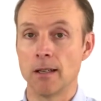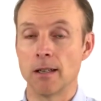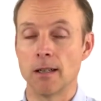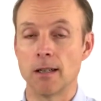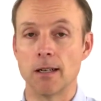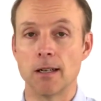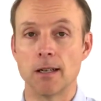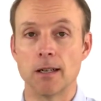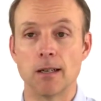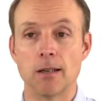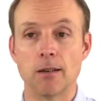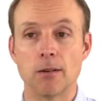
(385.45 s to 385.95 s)

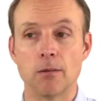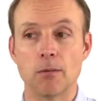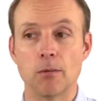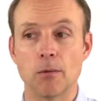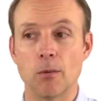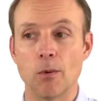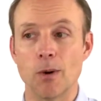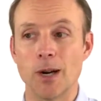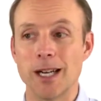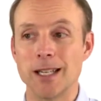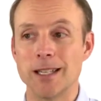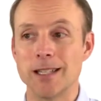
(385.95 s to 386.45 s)

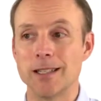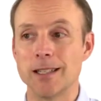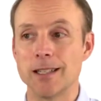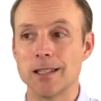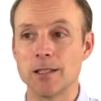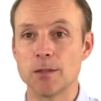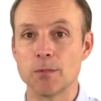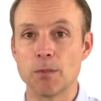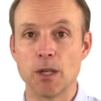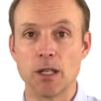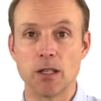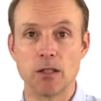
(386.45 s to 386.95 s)
Why did they
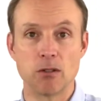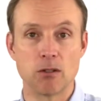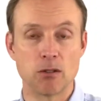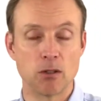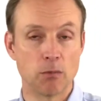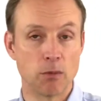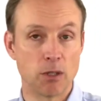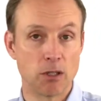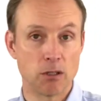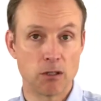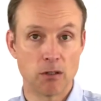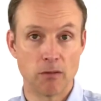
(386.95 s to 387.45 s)
spend so
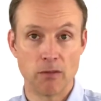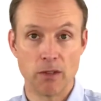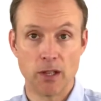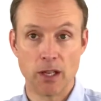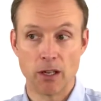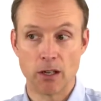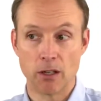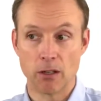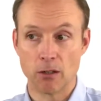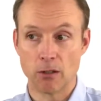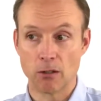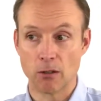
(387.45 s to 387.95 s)
much of
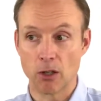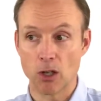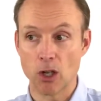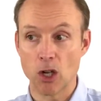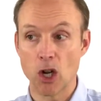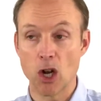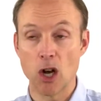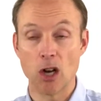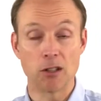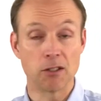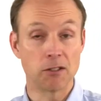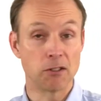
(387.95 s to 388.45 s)
their
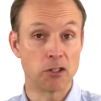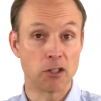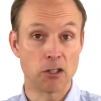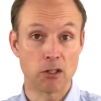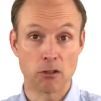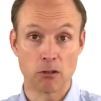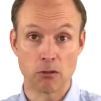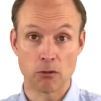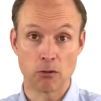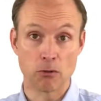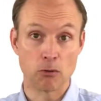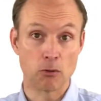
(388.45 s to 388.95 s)
college
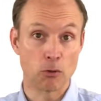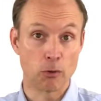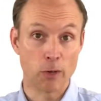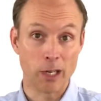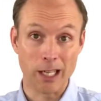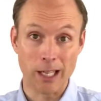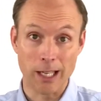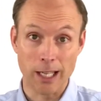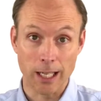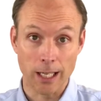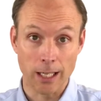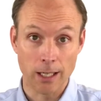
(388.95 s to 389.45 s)
years
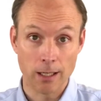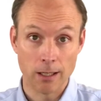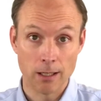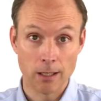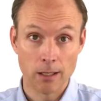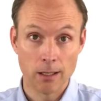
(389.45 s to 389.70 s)
drinking?